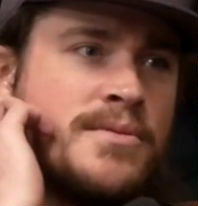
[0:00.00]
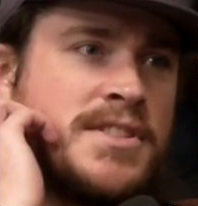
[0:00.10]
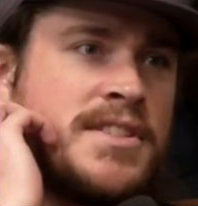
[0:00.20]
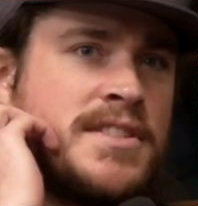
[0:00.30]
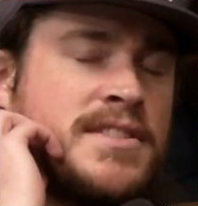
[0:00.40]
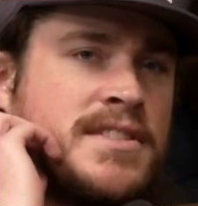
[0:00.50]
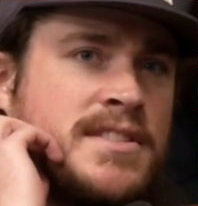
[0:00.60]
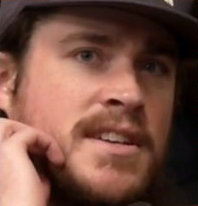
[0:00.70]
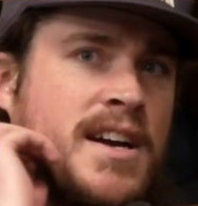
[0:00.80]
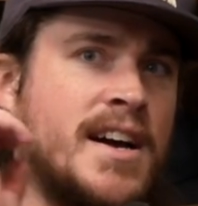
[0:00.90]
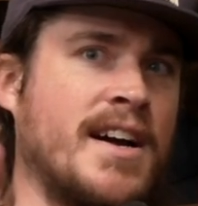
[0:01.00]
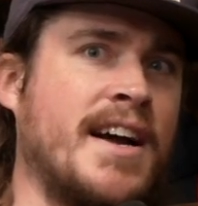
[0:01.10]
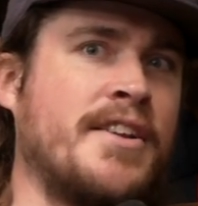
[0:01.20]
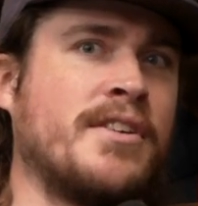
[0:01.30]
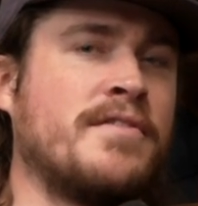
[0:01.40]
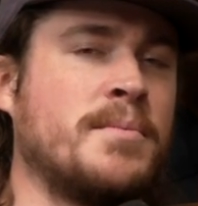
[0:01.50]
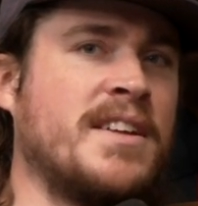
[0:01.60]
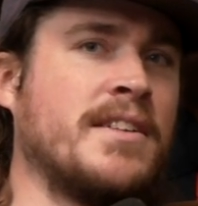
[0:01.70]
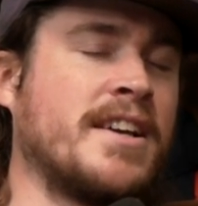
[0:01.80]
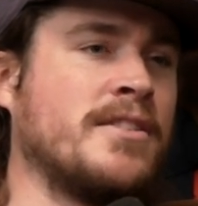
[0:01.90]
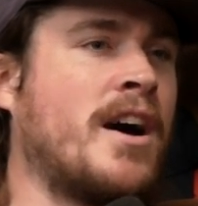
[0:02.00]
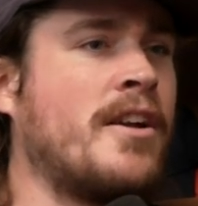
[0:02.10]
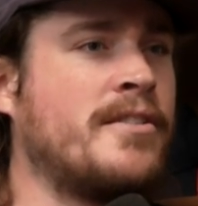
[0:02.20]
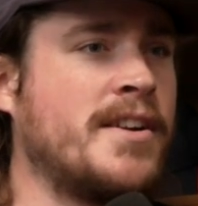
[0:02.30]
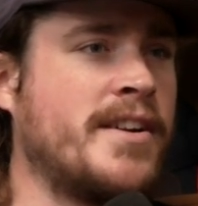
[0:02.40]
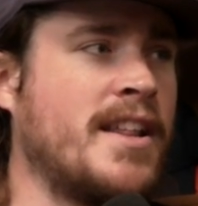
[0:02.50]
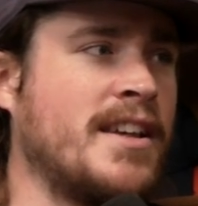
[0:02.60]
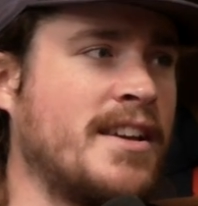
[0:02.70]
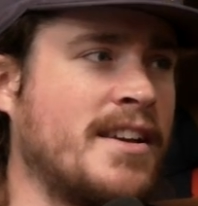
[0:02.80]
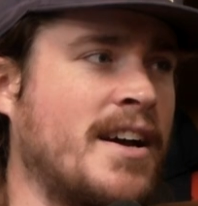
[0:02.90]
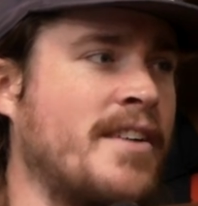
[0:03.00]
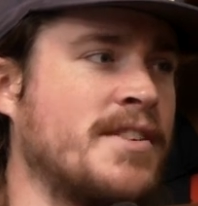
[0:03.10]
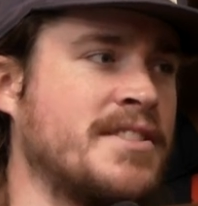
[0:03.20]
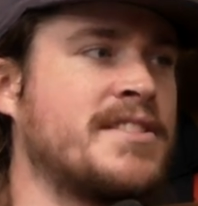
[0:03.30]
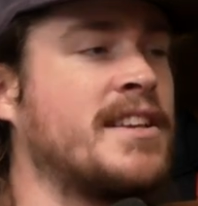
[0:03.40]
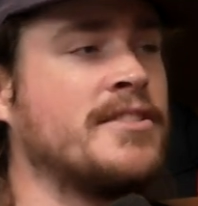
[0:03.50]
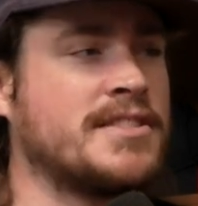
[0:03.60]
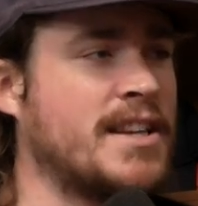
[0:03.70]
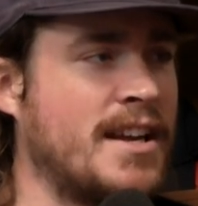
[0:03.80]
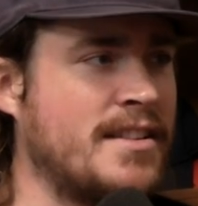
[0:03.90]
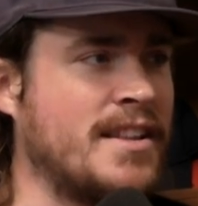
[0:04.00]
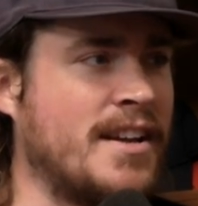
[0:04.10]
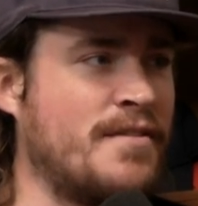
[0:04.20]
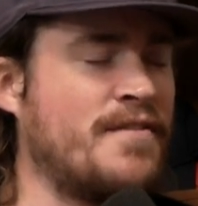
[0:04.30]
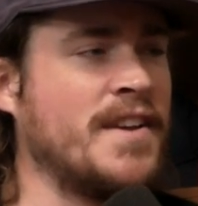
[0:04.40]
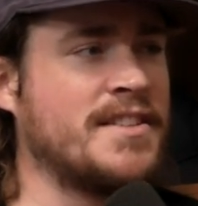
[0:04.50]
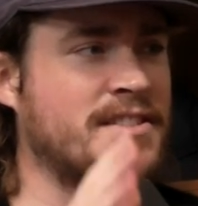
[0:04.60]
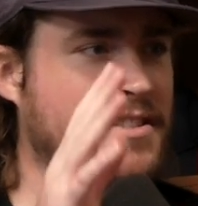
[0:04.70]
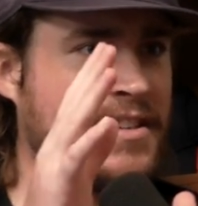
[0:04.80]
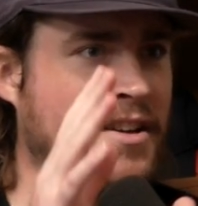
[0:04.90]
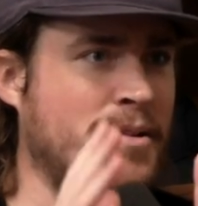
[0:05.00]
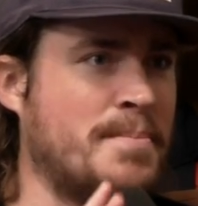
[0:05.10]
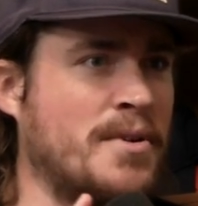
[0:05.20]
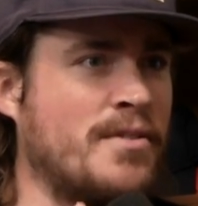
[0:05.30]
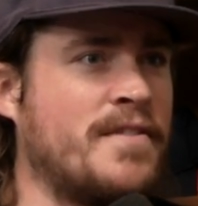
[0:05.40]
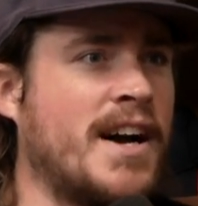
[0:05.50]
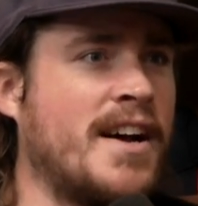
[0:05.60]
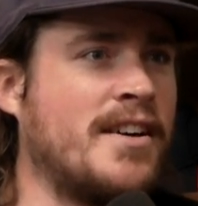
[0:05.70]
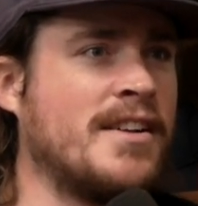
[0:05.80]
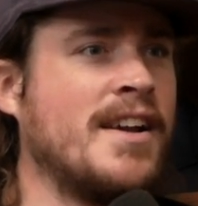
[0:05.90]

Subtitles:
which is I don't have to be in like a lottery or anything. I have a skill set that fits a profile.